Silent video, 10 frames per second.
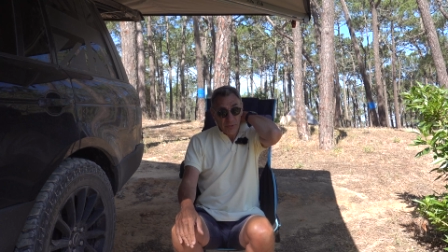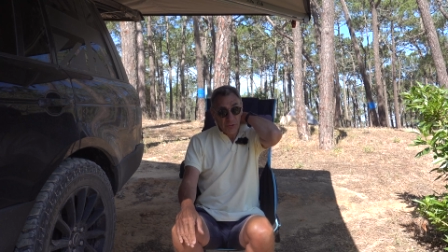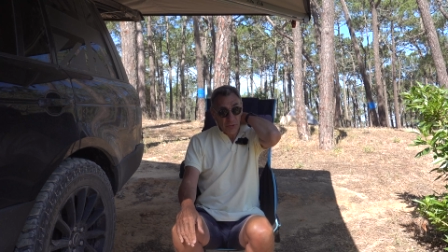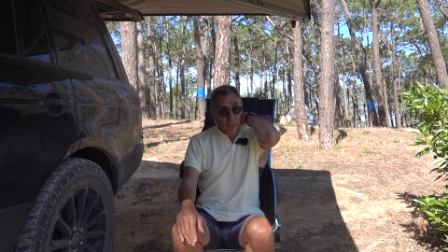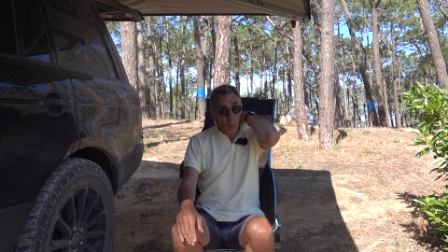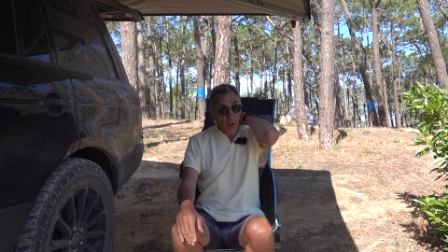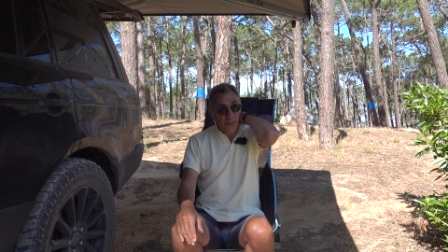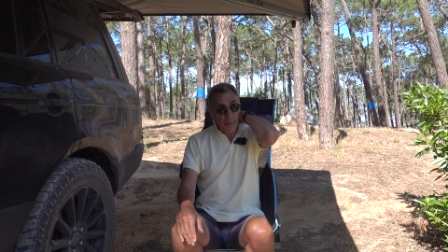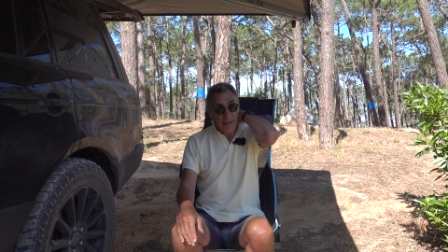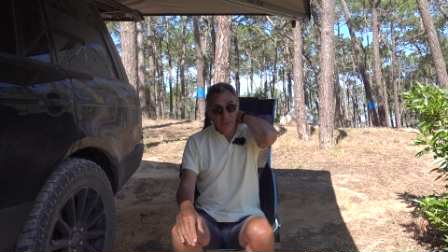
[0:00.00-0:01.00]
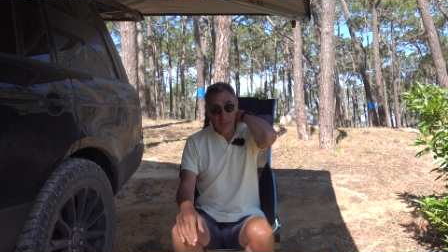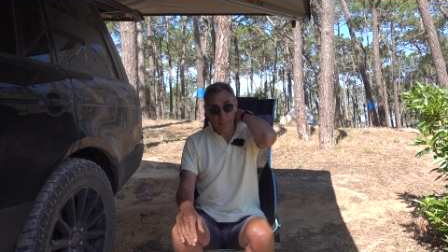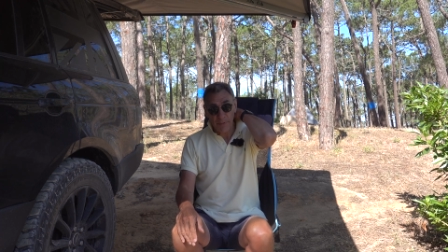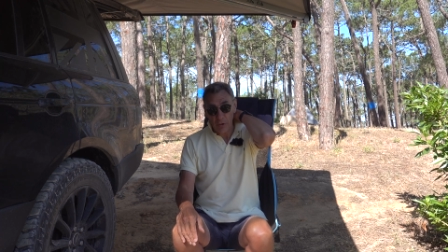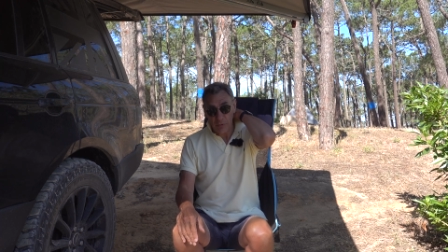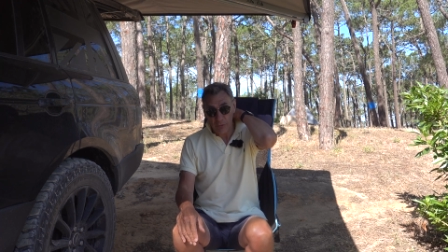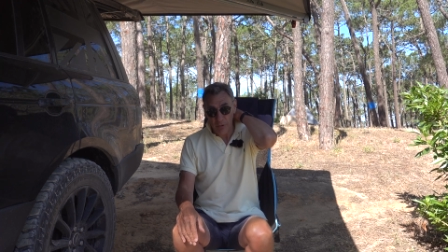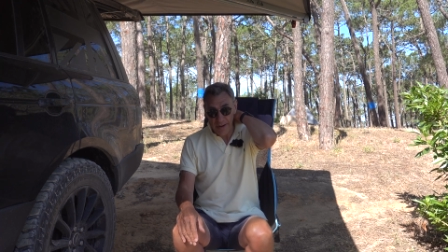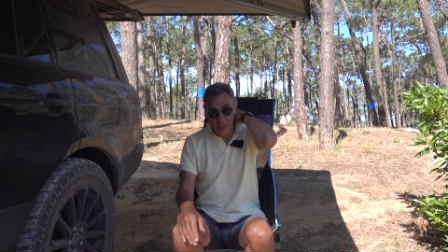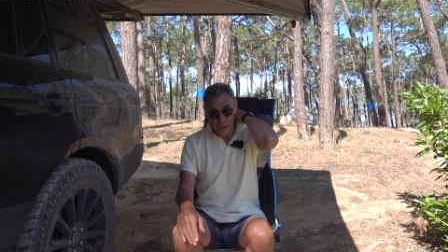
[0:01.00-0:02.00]
So don't worry about sleeping on the
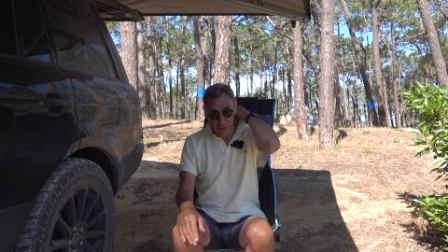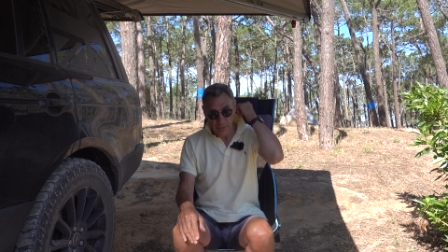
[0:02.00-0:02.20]
ground.